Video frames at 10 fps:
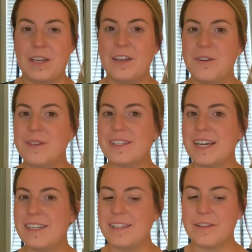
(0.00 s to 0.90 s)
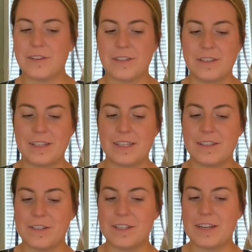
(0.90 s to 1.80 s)
You decide since
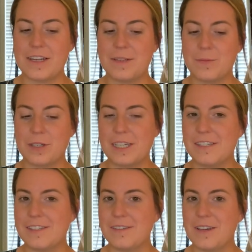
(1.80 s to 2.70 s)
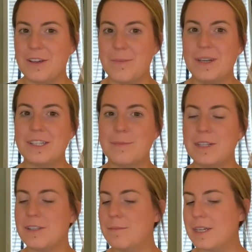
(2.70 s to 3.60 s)
there's a nice breeze, you might
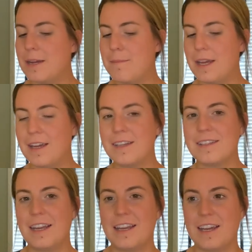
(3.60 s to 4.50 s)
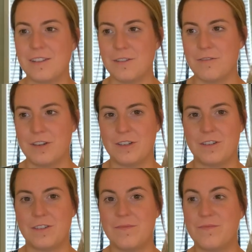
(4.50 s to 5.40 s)
spend some time making a sandcastle
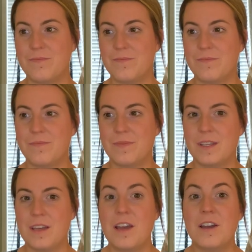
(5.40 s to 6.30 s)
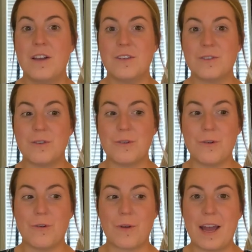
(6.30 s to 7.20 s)
first. So you
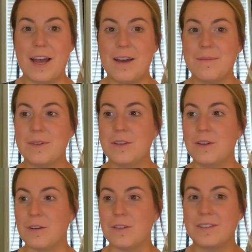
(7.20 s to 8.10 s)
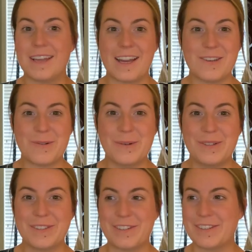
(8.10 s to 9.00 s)
grab your sand
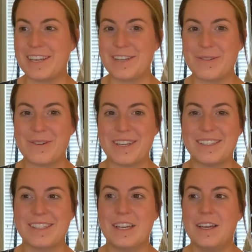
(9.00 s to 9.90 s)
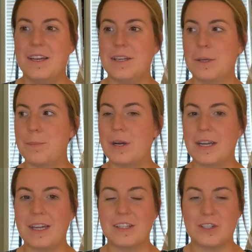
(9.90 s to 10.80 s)
tools, your sand toys, your
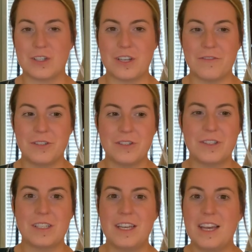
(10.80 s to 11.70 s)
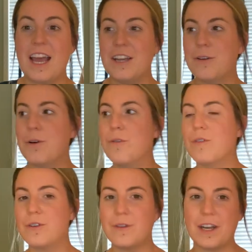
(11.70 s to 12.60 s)
buckets, your shovels, and you go over
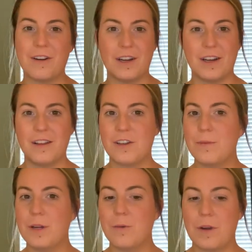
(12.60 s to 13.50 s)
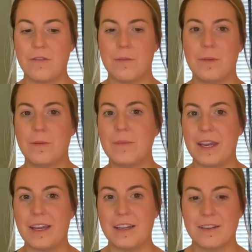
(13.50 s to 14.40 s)
to an area a little bit away from your
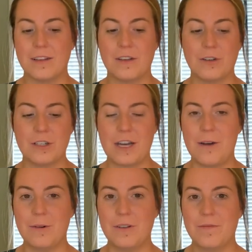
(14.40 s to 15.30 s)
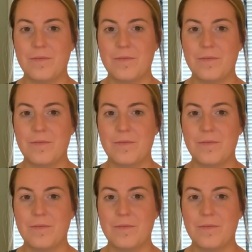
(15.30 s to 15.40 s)
blanket and your towel